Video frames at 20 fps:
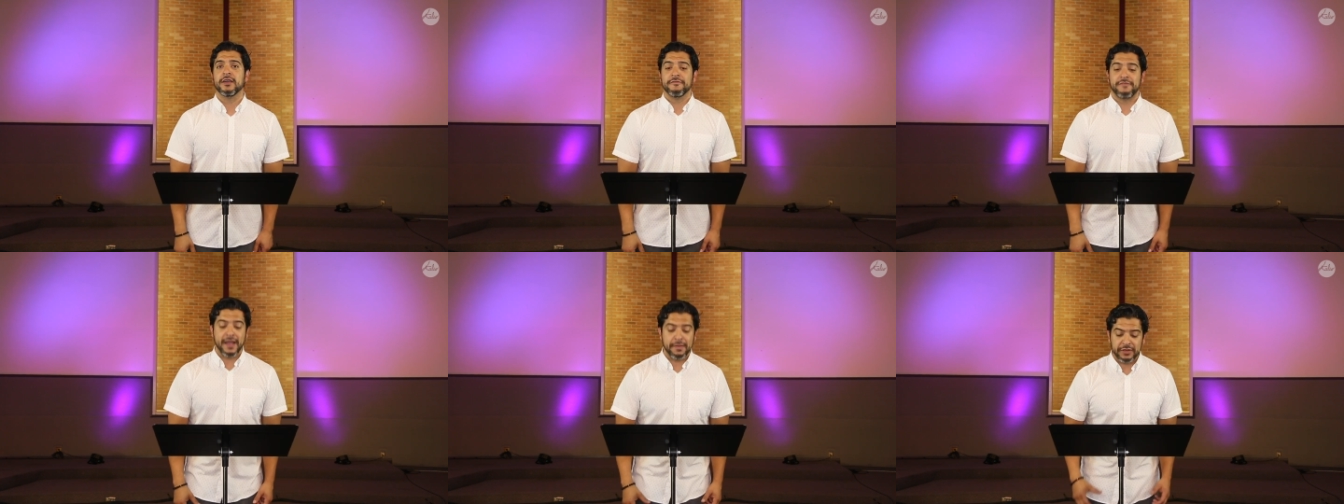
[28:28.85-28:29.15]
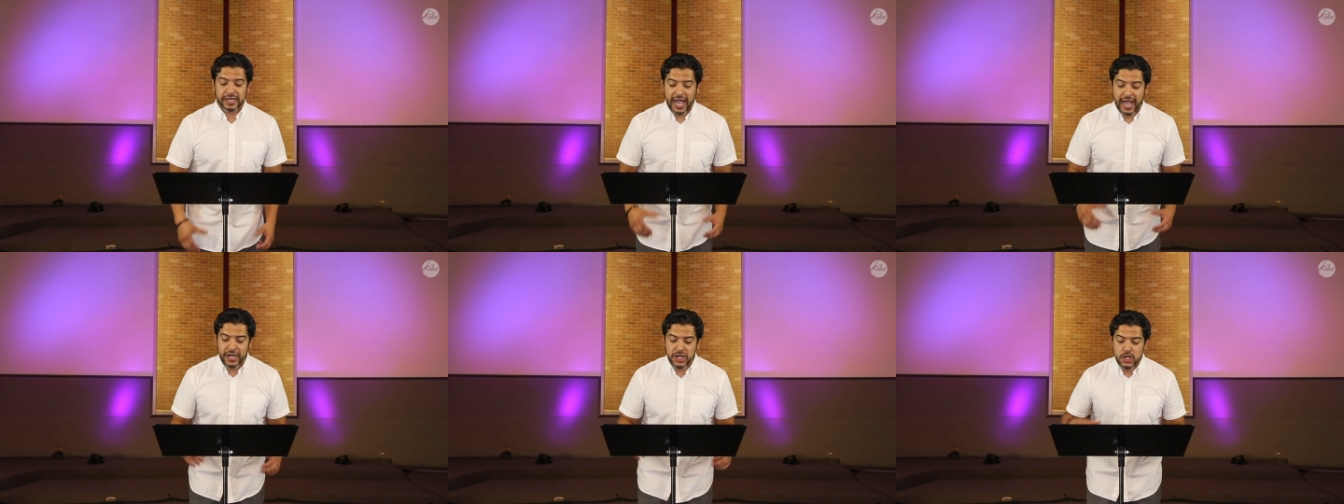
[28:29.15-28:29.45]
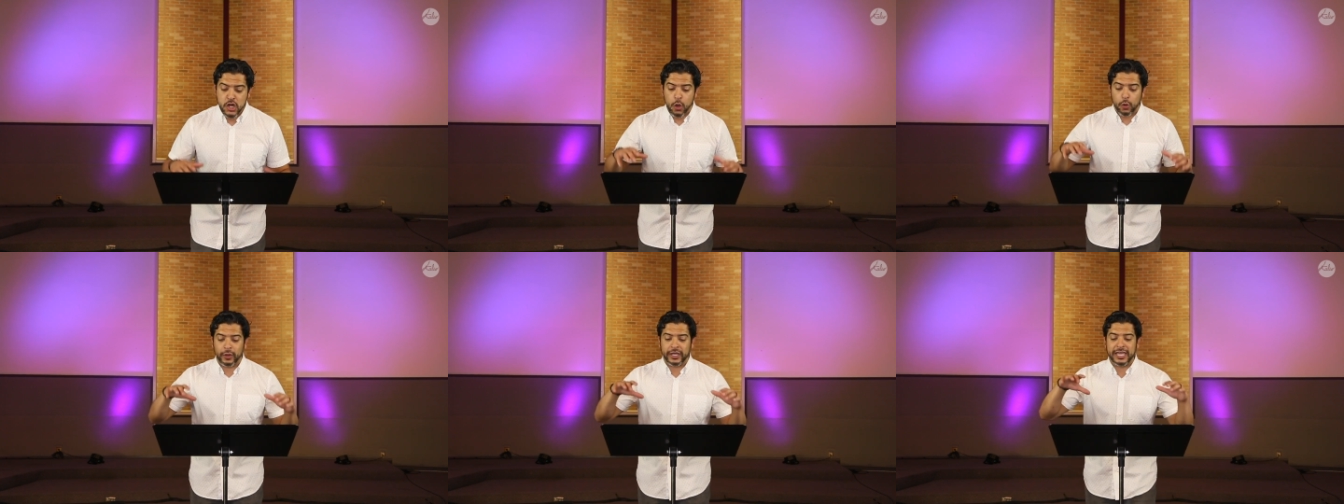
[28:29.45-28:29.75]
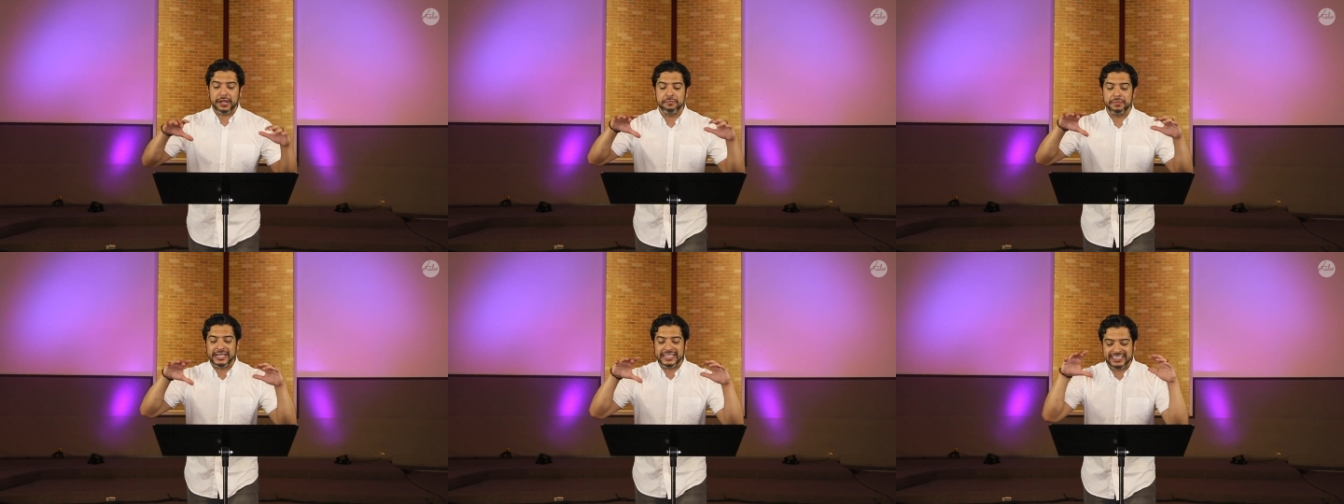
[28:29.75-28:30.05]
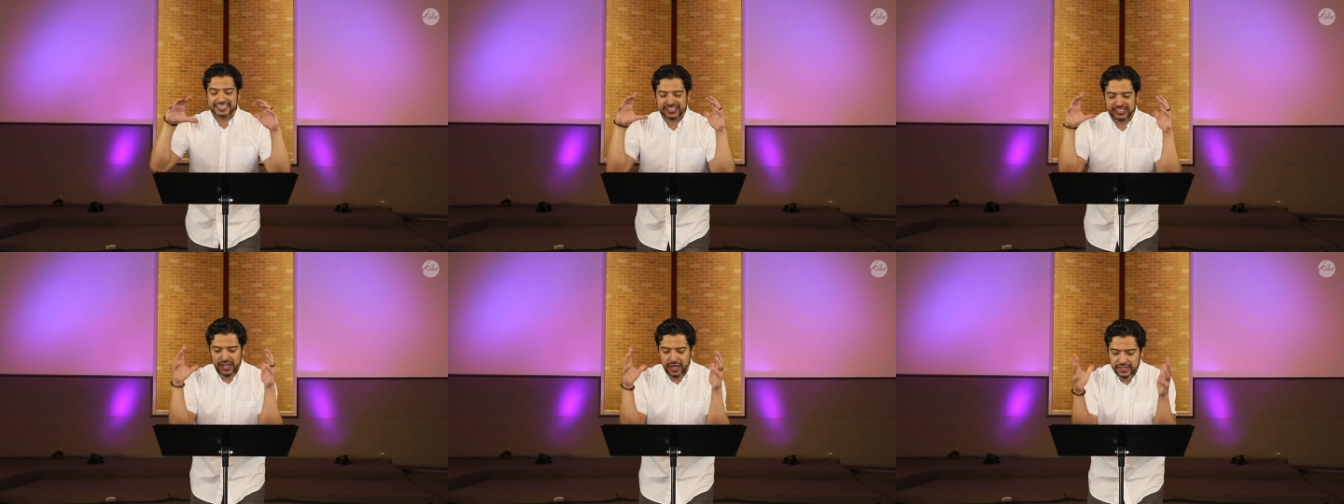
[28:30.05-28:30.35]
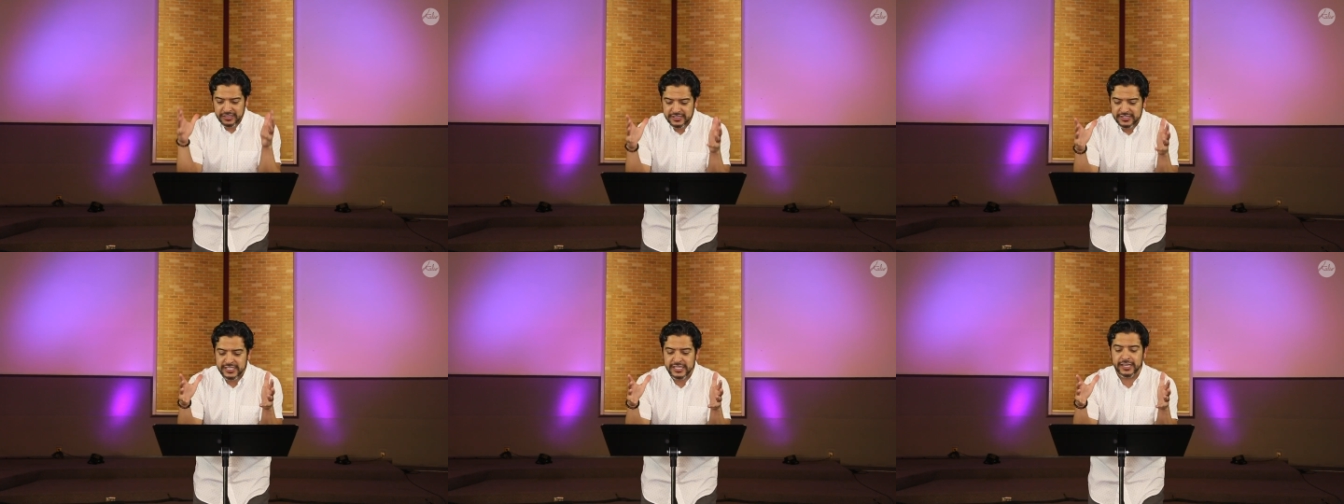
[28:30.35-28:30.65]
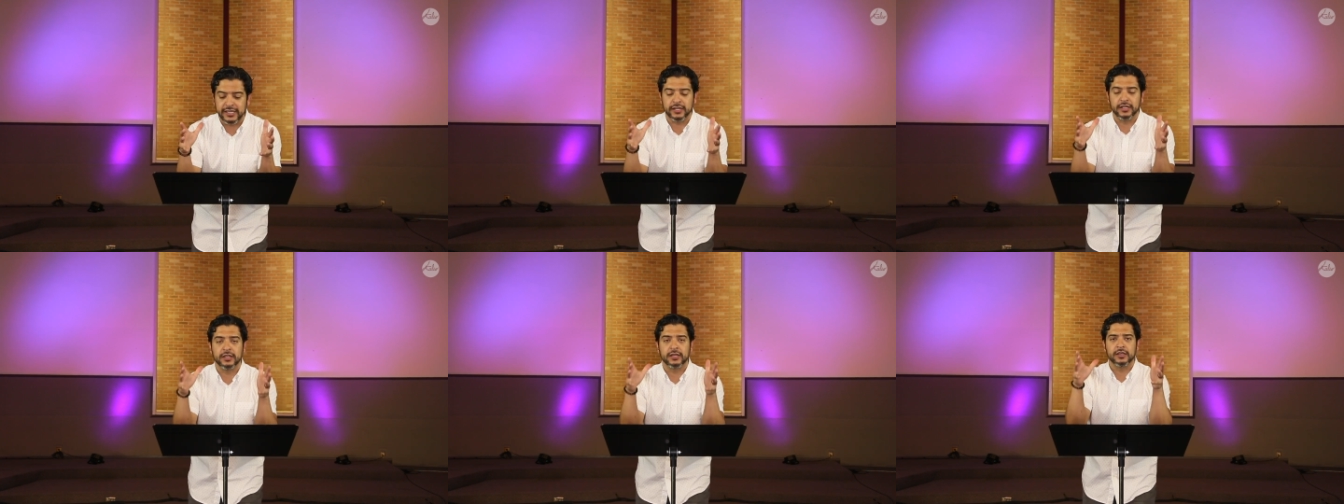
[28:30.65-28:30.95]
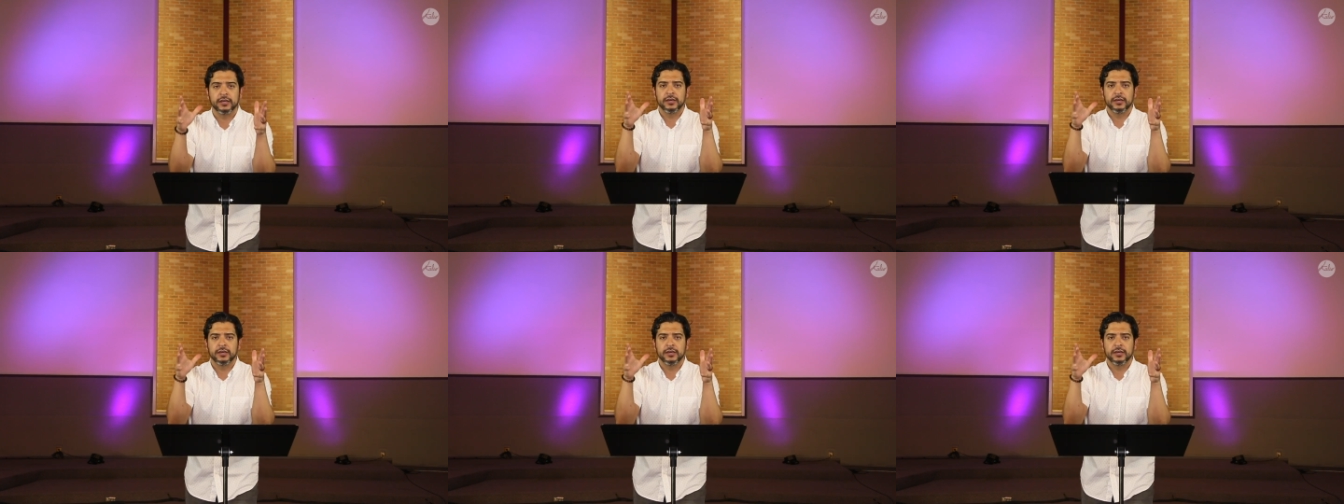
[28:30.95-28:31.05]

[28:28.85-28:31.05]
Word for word: Family, I know it can be daunting